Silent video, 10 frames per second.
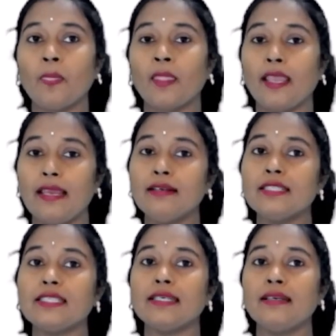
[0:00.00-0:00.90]

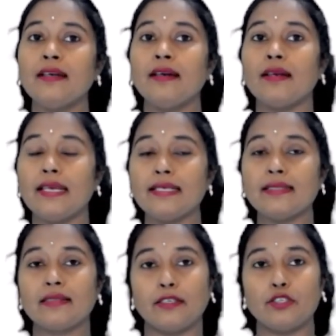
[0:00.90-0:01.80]
Energy
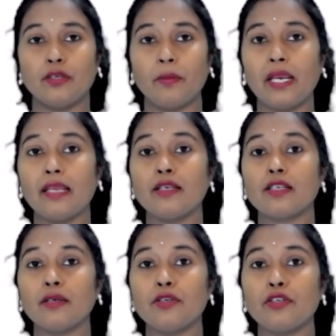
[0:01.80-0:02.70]
is the
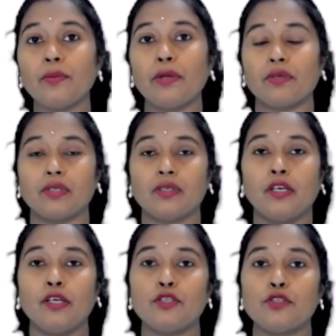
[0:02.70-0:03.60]
dominant contributor
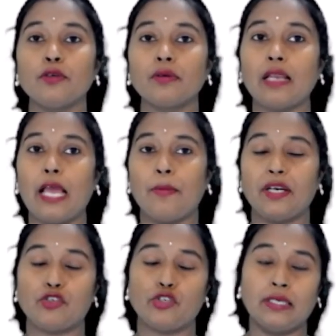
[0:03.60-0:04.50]
to
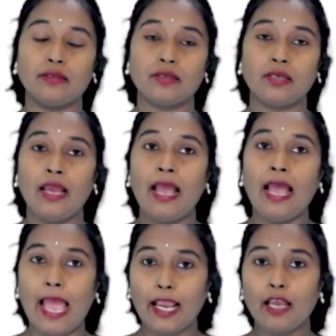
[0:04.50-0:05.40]
climate change,
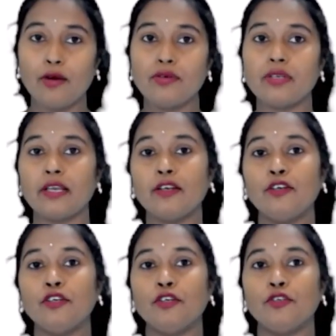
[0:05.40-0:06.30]

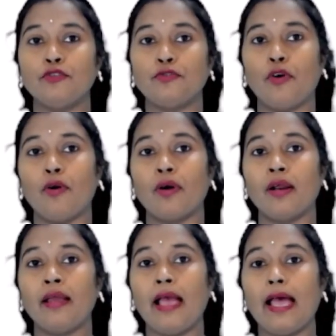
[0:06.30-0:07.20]
accounting
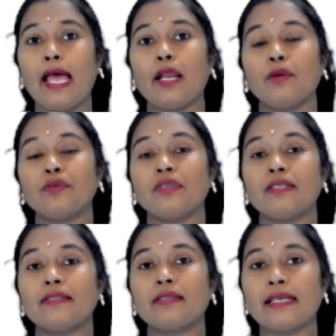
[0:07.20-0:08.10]
for around
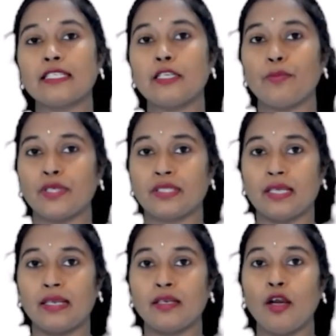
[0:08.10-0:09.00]
60%